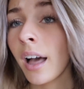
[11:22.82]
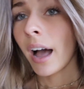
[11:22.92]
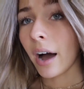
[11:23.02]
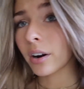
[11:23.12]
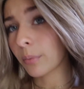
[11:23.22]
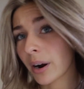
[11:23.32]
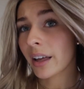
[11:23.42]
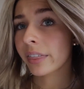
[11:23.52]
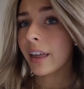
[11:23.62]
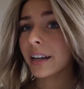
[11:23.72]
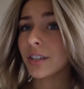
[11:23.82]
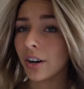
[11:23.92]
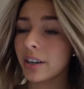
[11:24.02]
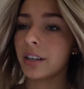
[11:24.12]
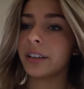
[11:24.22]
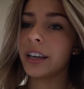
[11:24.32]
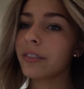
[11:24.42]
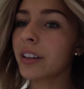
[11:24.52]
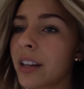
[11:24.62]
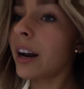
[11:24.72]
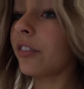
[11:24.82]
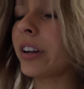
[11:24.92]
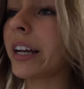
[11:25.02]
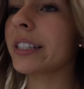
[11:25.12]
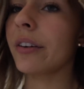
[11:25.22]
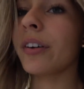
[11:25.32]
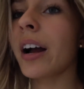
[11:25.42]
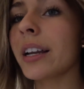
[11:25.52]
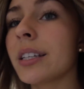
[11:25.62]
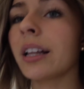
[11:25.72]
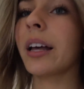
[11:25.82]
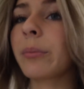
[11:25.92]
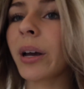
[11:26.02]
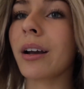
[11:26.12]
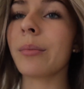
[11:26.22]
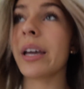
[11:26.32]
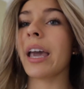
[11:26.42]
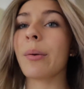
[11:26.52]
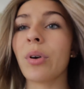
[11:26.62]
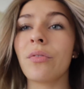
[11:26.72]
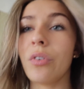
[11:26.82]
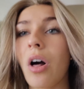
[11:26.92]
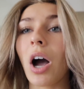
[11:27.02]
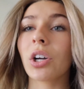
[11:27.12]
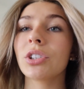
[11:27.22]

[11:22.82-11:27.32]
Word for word: out of breath. I started to leave and then I realized I forgot to like pick up my camera and vlog,